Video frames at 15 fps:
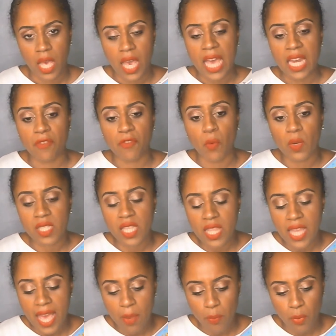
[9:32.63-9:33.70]
And if it wasn't
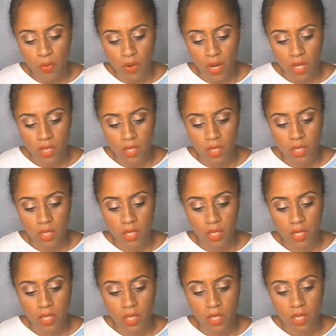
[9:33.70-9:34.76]
the Emperor,
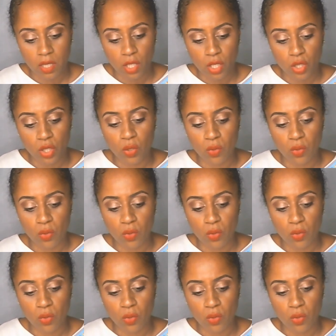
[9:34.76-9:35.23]
you